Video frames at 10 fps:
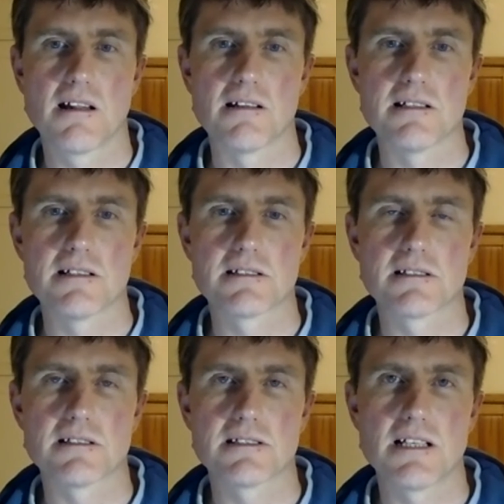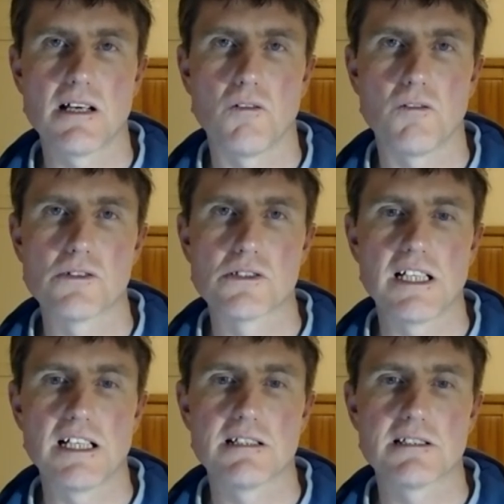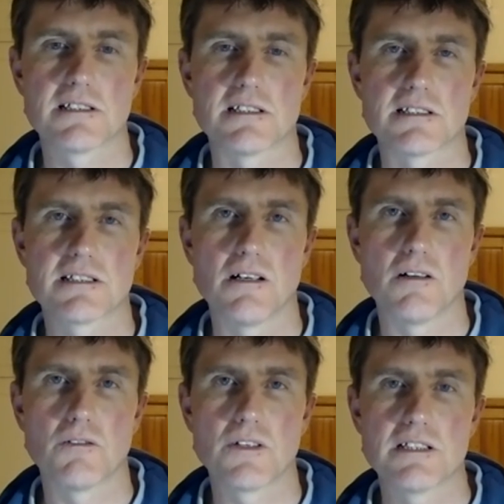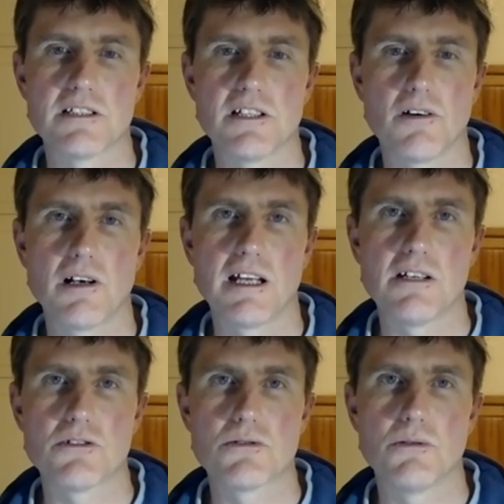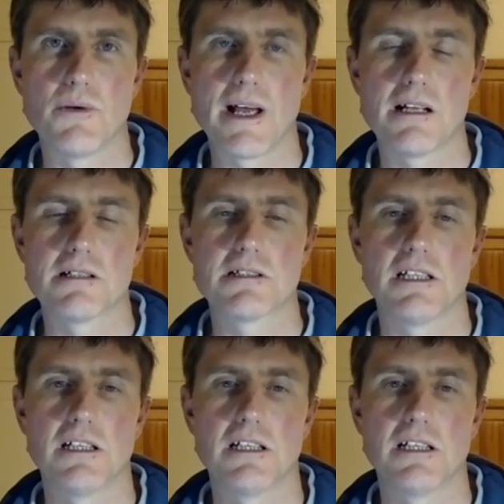This self, this innocent self, is the only true reality.